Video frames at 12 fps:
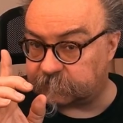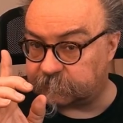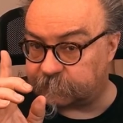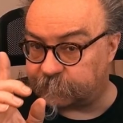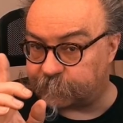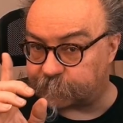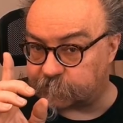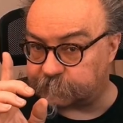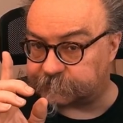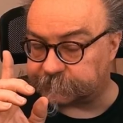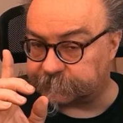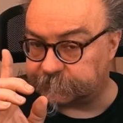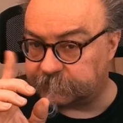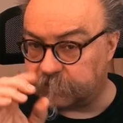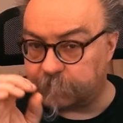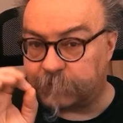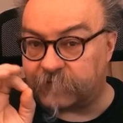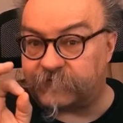and frozen,
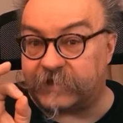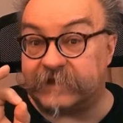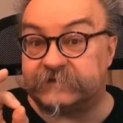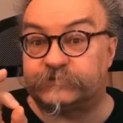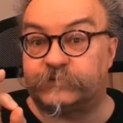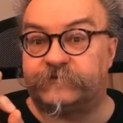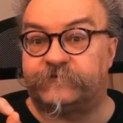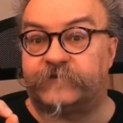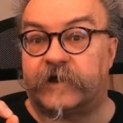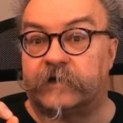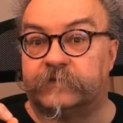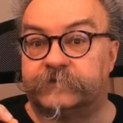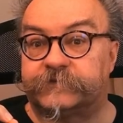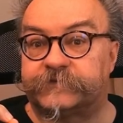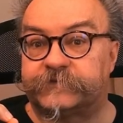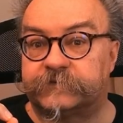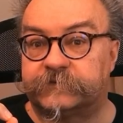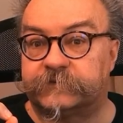but for it to
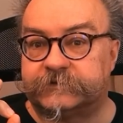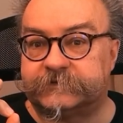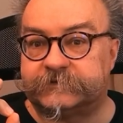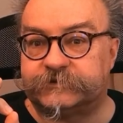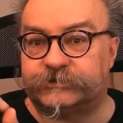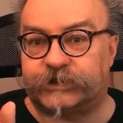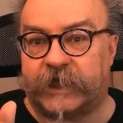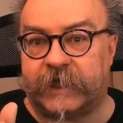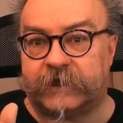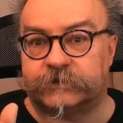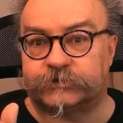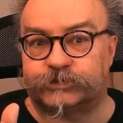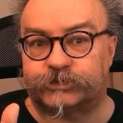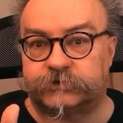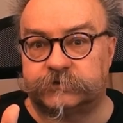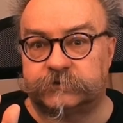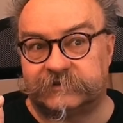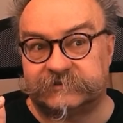advance, change,
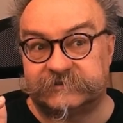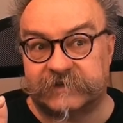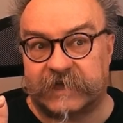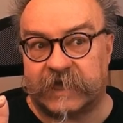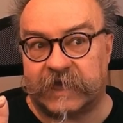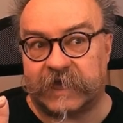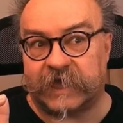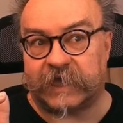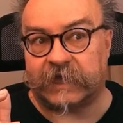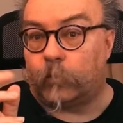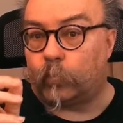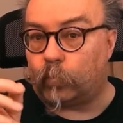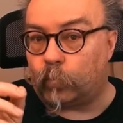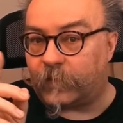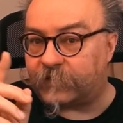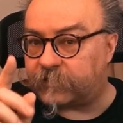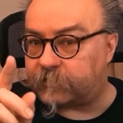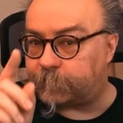decay,
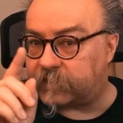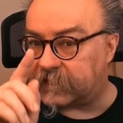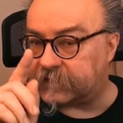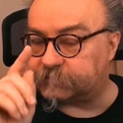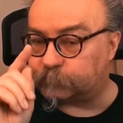whether the players